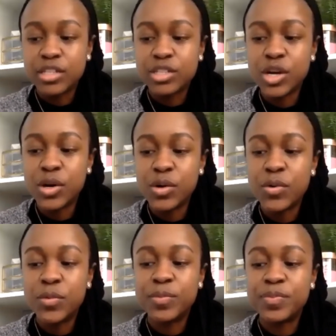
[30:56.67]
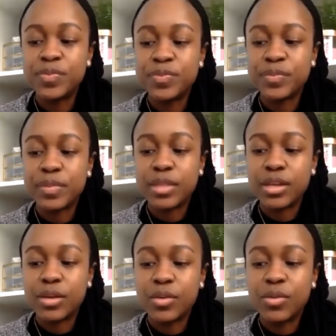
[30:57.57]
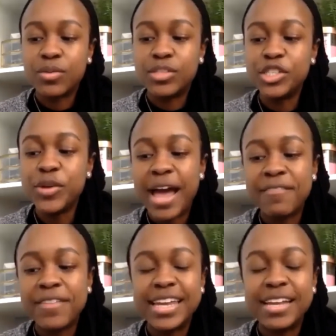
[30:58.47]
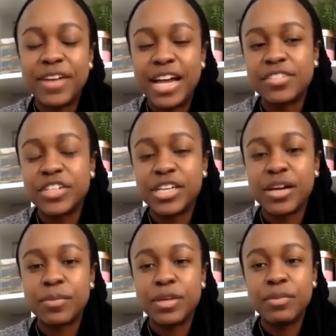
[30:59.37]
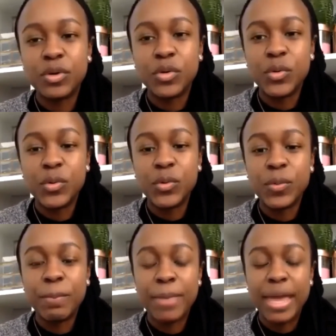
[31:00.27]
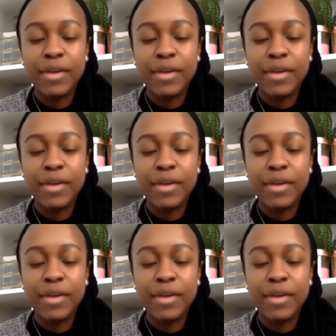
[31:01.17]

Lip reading: So do you have any advice for young people who may